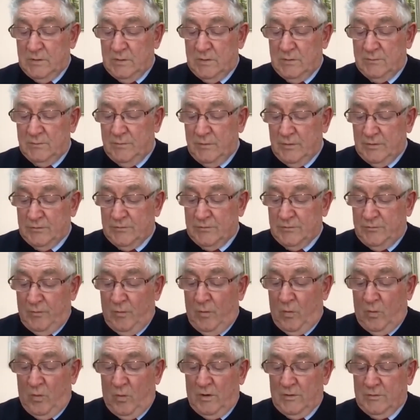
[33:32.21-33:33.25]
in verse
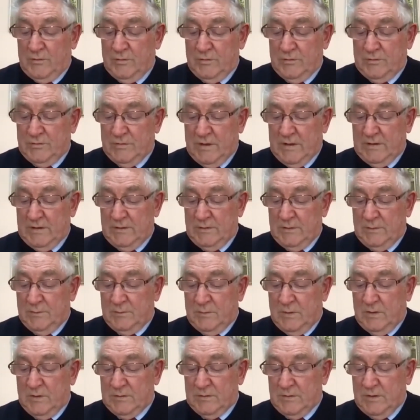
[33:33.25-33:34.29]
4, I should say,
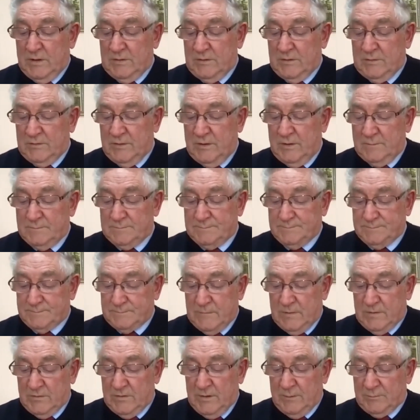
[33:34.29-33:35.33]

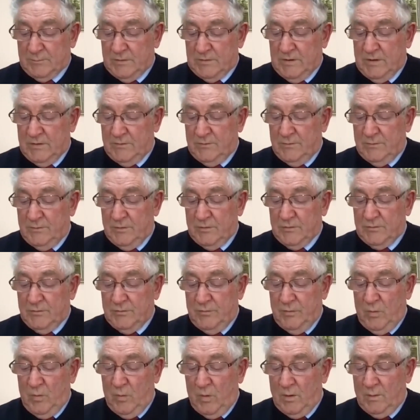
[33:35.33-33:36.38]
chapter 10, verse
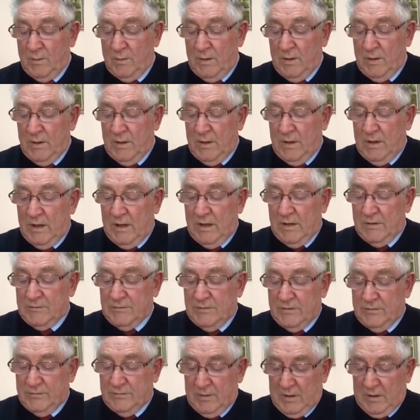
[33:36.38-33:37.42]
4, it
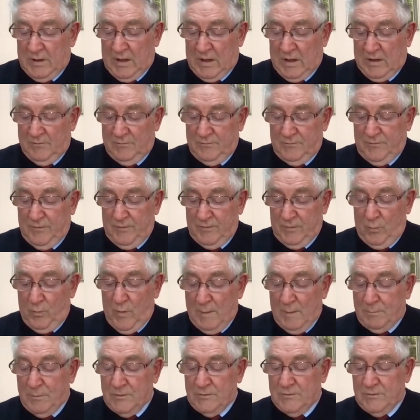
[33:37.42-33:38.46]
says, "For the
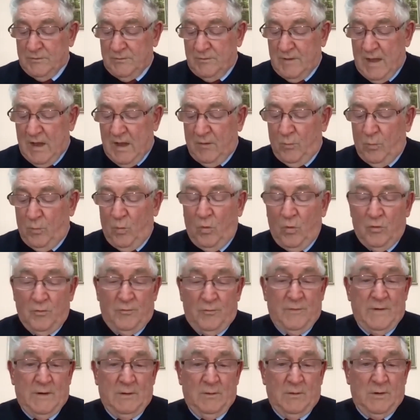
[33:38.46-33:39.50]
weapons of our
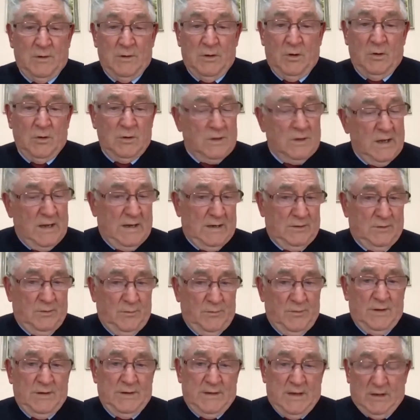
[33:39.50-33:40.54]
warfare are not
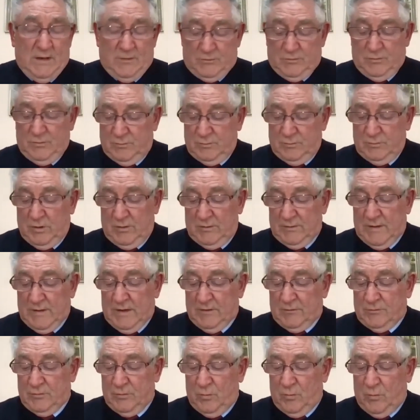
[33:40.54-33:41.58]
carnal, they're not
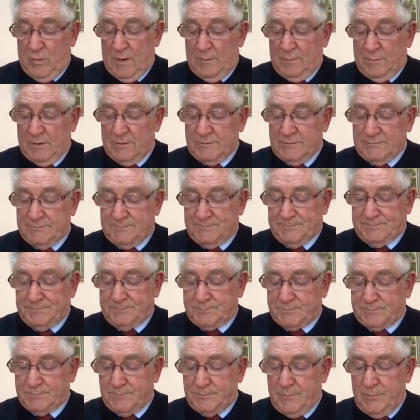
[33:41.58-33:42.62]
natural weapons,
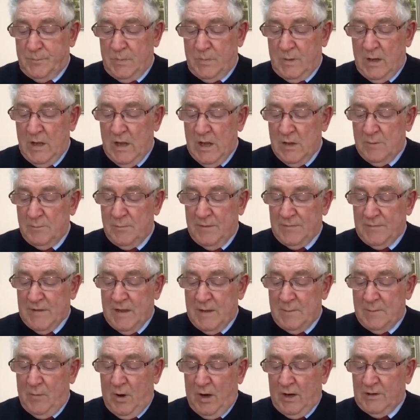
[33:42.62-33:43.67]
but
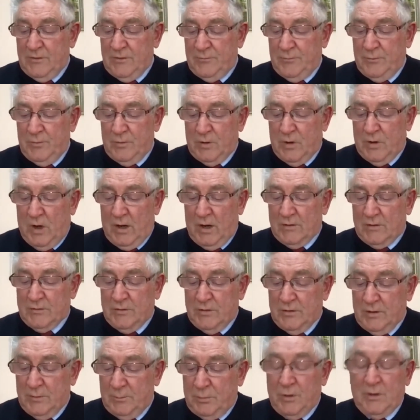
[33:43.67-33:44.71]
they're mighty through God to
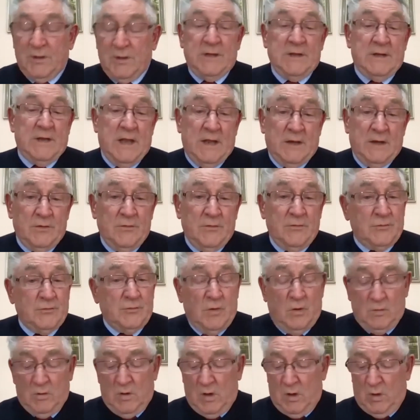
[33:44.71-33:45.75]
the pulling down of
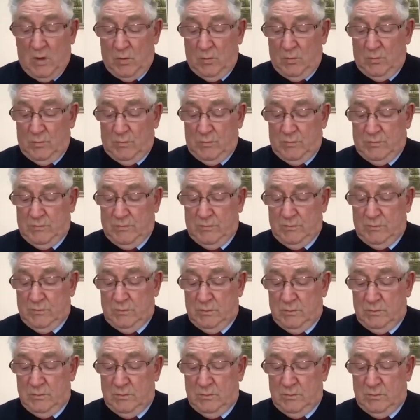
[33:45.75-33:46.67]
strongholds,"